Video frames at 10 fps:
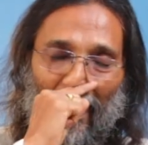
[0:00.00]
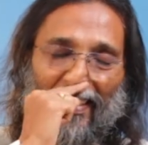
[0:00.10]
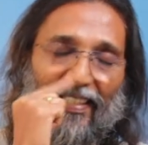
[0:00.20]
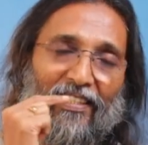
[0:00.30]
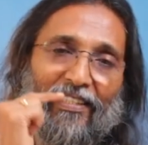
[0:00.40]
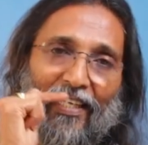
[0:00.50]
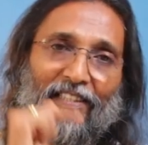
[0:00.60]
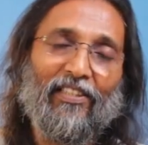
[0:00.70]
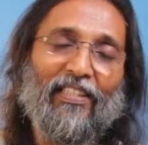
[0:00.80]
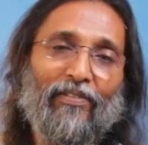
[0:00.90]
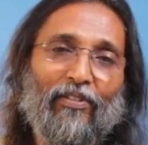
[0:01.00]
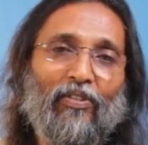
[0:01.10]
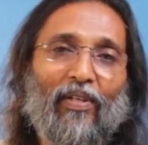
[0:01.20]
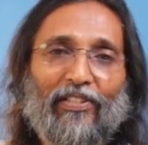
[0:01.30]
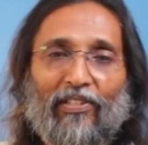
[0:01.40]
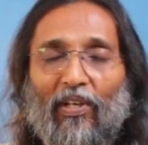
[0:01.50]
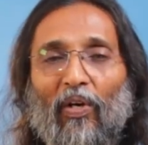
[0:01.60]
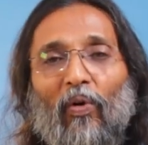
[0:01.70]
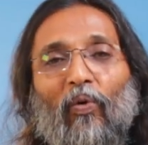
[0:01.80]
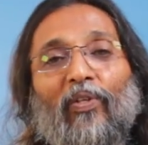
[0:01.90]
And it is such individuals
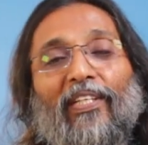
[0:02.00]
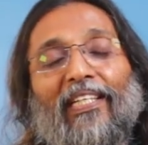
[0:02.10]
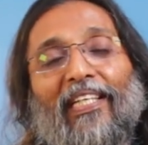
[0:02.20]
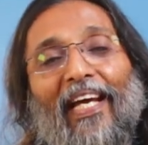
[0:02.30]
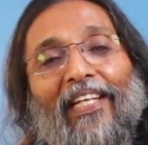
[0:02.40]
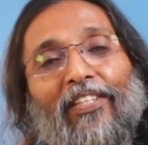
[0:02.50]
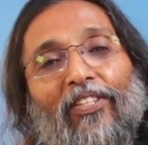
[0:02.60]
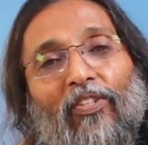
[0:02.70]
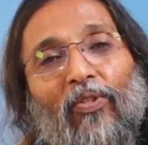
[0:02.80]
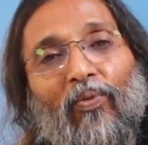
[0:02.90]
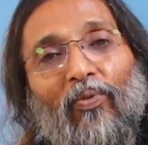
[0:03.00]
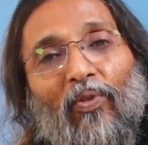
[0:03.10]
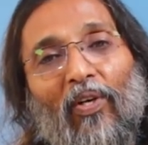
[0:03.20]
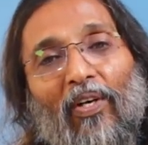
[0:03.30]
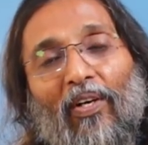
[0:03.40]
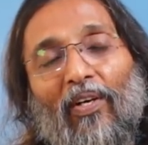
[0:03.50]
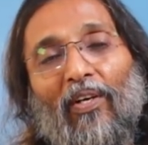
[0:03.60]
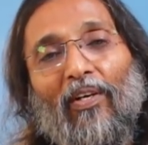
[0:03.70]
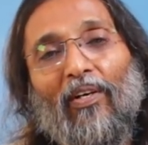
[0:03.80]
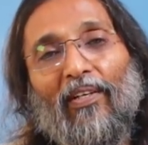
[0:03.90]
who tend to
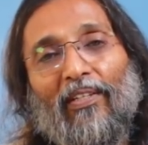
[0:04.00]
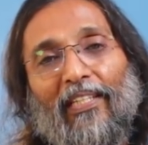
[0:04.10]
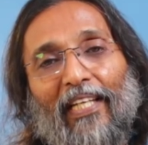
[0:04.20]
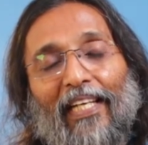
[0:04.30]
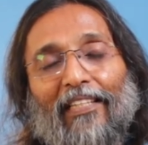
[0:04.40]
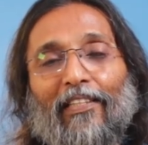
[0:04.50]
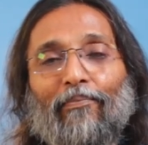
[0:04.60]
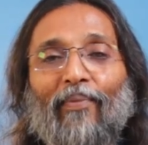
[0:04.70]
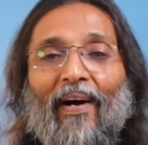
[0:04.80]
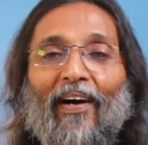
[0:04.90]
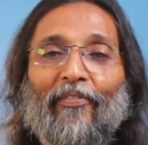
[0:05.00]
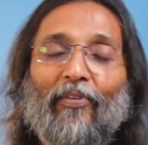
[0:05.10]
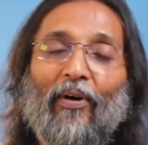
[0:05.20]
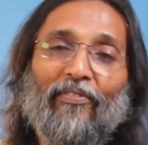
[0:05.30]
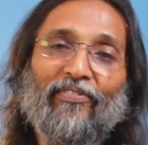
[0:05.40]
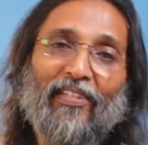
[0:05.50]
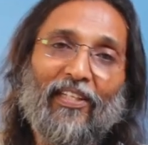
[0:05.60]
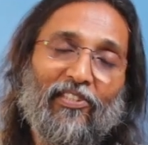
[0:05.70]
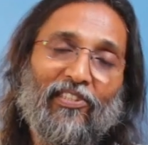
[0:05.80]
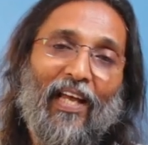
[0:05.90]
take the path of
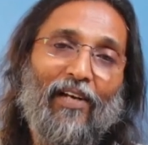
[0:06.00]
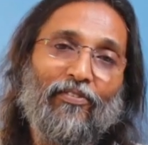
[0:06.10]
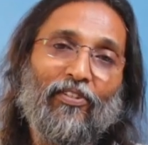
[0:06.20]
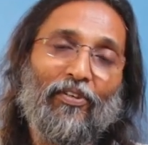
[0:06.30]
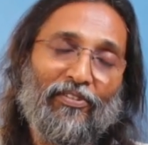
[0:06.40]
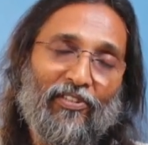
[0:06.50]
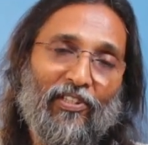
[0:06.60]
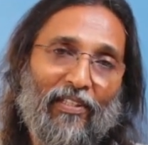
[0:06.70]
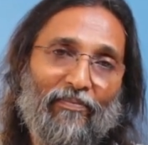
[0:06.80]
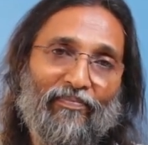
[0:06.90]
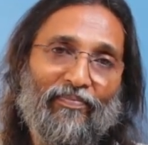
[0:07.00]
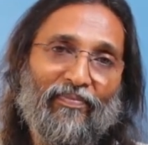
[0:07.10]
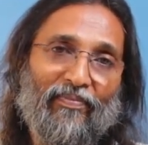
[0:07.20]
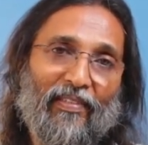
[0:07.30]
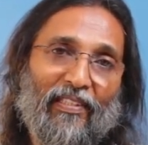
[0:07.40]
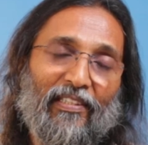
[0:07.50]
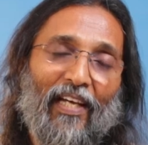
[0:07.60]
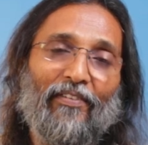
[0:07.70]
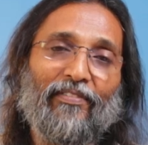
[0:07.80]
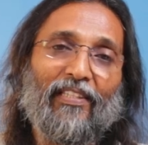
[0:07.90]
such self-torture,
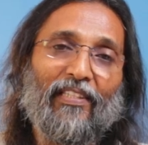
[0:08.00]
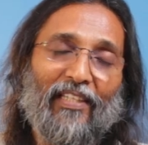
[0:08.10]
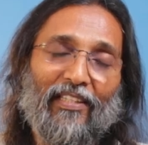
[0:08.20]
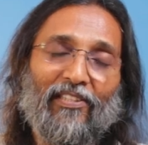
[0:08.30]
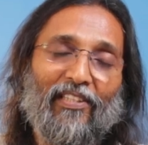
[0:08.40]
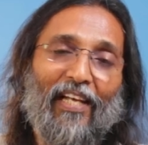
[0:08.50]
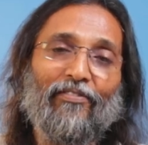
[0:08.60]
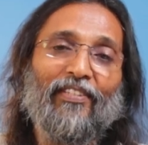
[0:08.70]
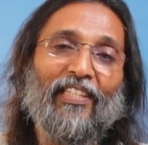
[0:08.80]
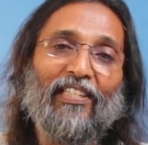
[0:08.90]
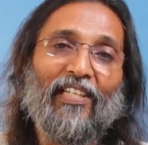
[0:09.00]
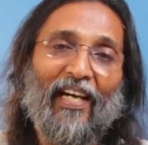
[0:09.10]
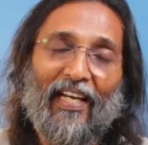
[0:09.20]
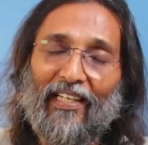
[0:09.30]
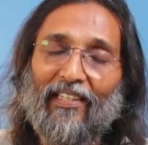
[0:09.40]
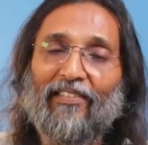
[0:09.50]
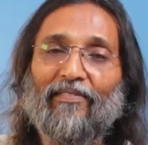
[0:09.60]
such self-denial,